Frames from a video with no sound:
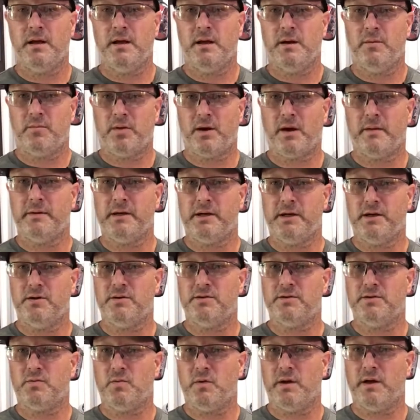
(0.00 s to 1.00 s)
probably
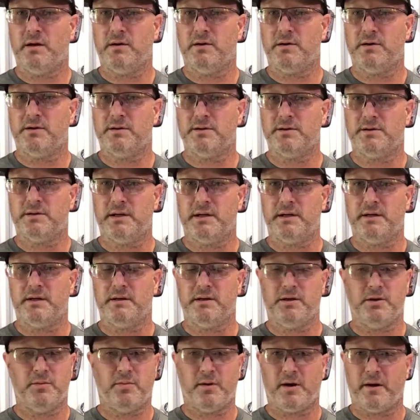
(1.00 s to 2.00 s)
use welders, and
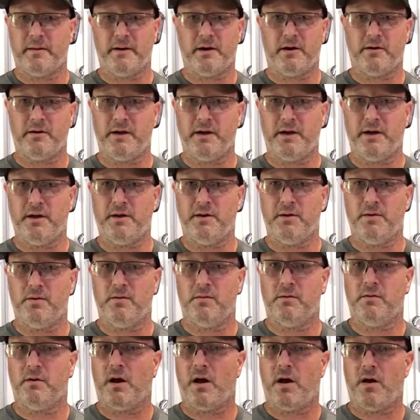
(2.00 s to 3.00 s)
you probably already know
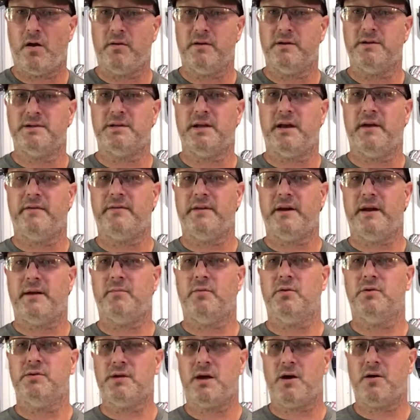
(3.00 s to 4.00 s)
all the stuff that I'm
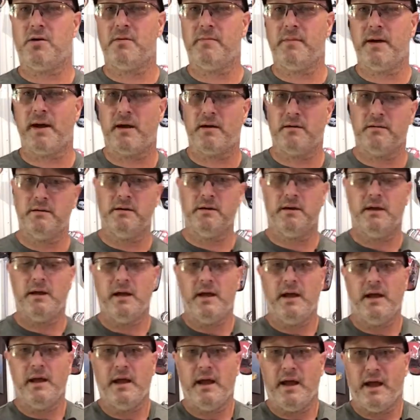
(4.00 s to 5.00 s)
going to talk about.
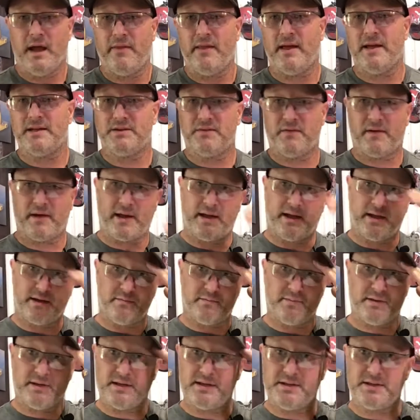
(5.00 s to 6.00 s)
And that's fine,
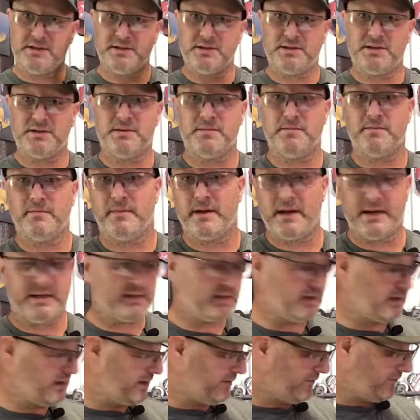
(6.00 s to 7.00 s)
but this is
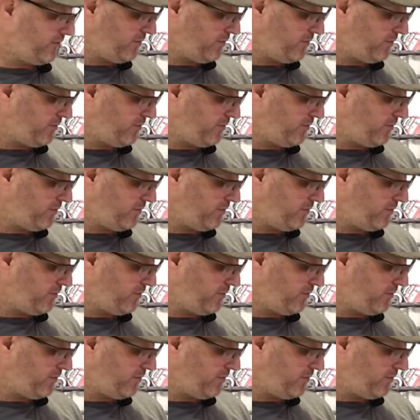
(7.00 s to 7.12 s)
basically for